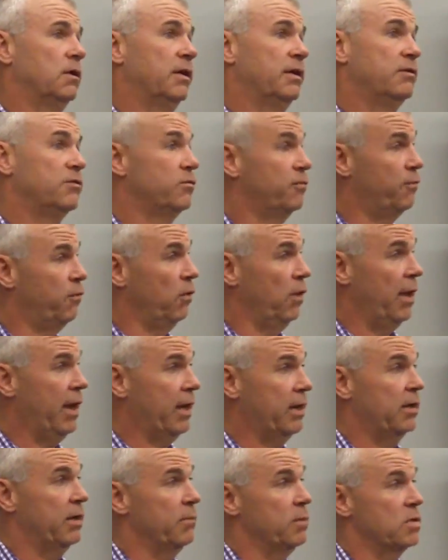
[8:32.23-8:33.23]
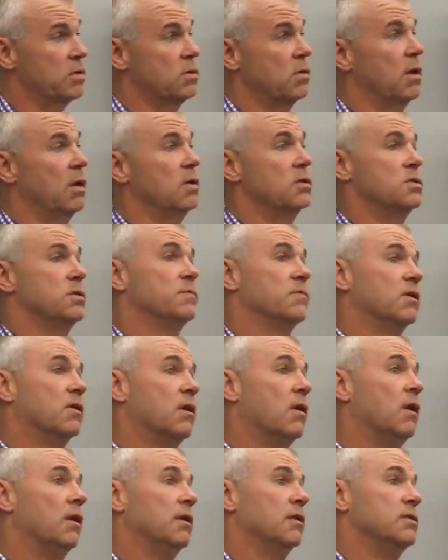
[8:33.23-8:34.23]
his full academic scholarship to
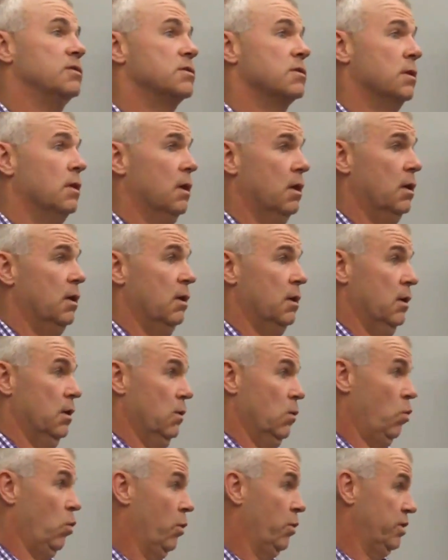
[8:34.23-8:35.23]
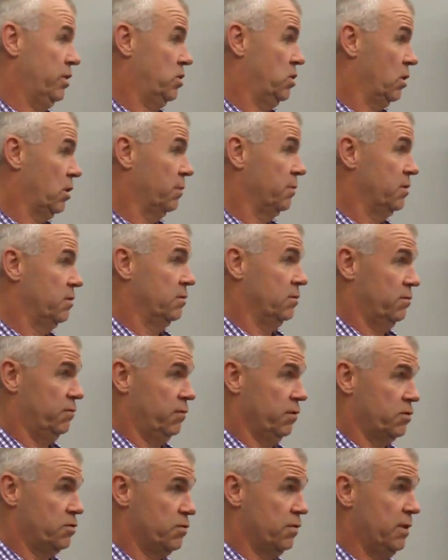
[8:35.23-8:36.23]
college. When we took him
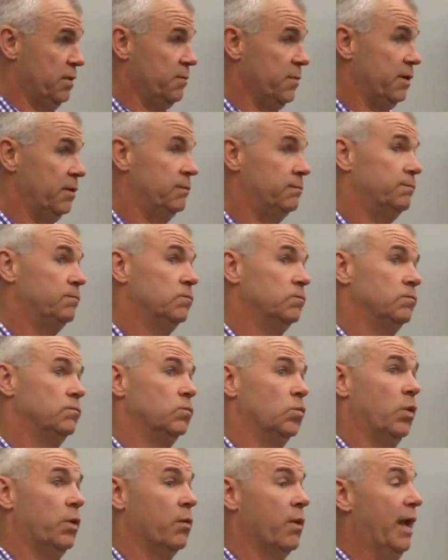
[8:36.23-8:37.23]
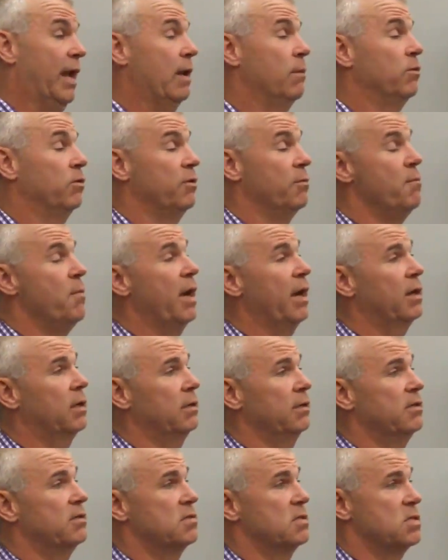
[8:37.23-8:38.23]
for treatment, we were able to
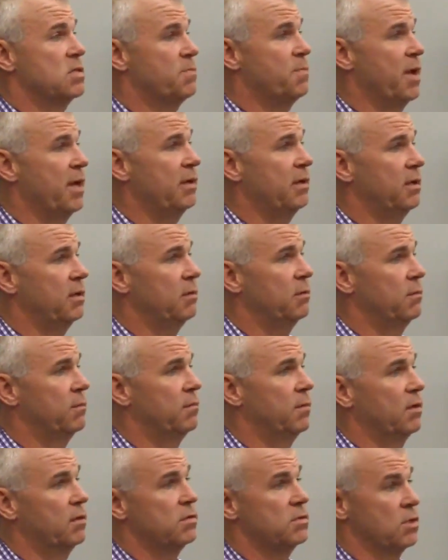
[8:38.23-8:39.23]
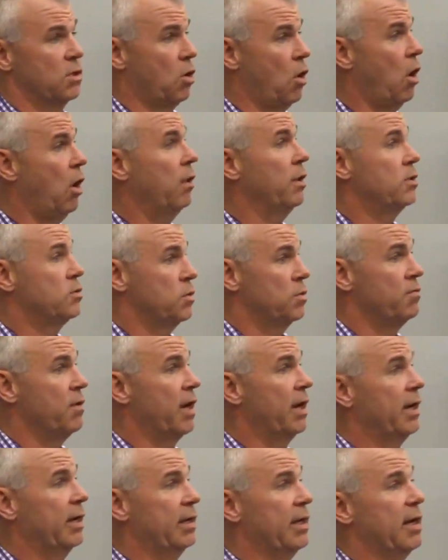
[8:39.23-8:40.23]
medically suspend it because the college would
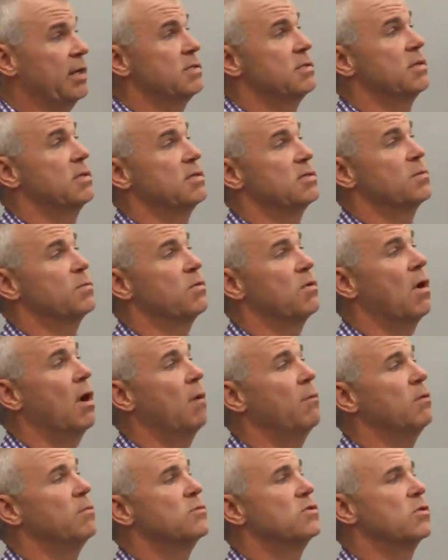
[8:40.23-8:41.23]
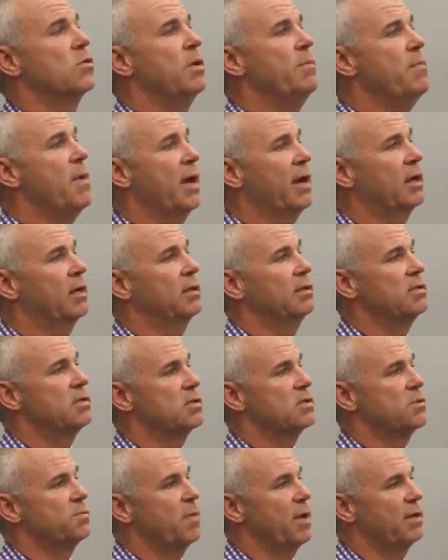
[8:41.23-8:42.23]
recognize it as a problem. So we medically
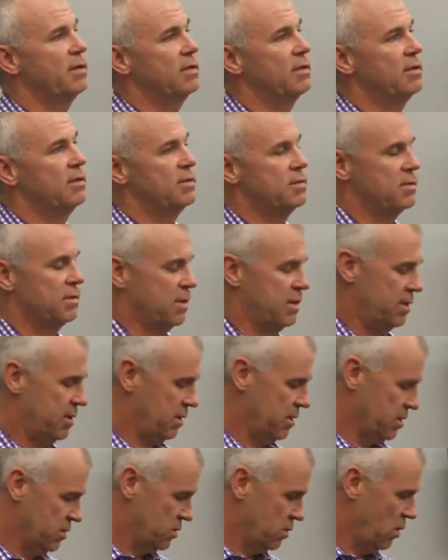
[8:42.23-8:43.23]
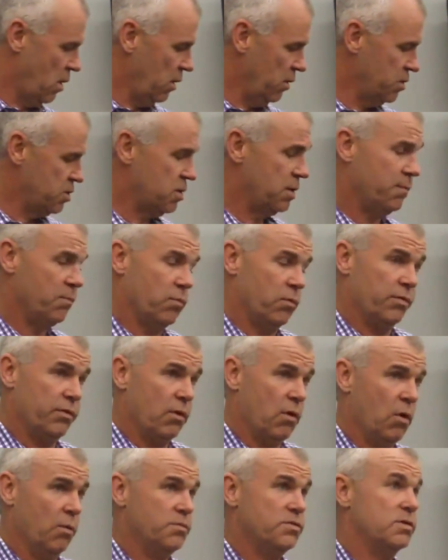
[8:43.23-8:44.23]
suspended his uh, scholarship with the
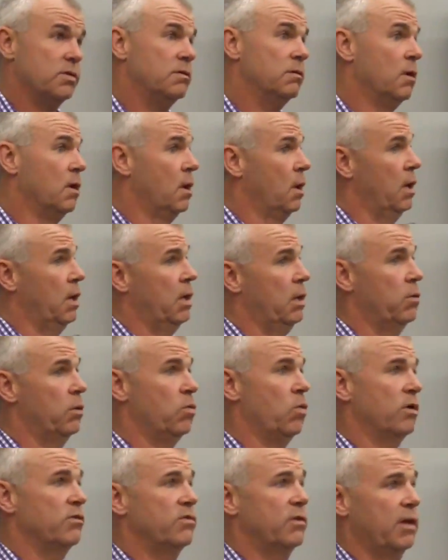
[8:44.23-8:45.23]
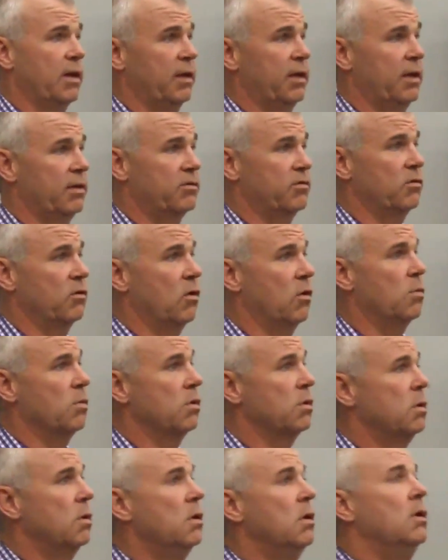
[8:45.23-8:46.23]
hopes that he would once again get sober,